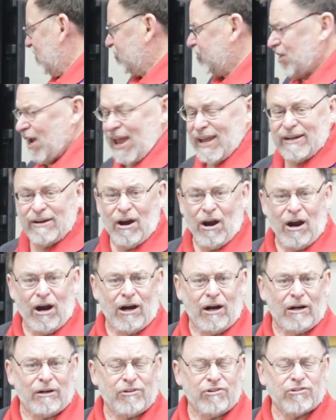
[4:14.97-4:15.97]
take
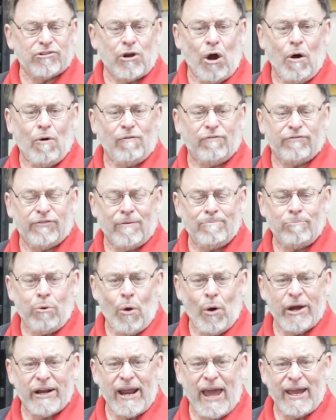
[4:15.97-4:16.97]
our scope from
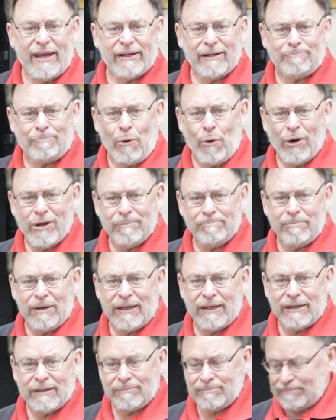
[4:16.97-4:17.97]
point A to point
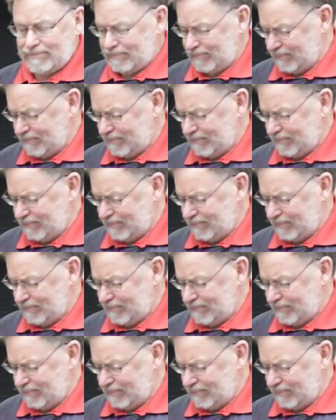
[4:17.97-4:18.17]
B.